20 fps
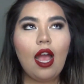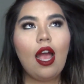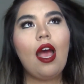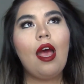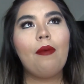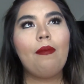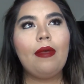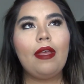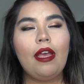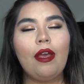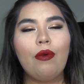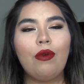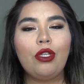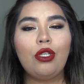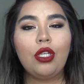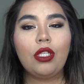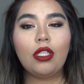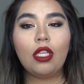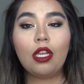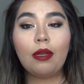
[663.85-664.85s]
It
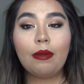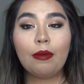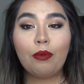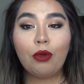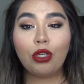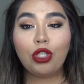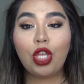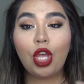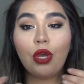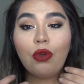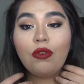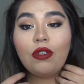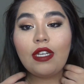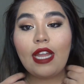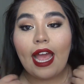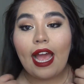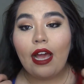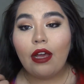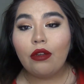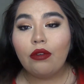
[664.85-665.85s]
was just a little bit more toned
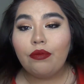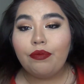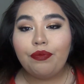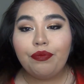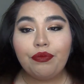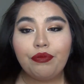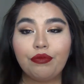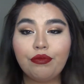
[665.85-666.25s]
down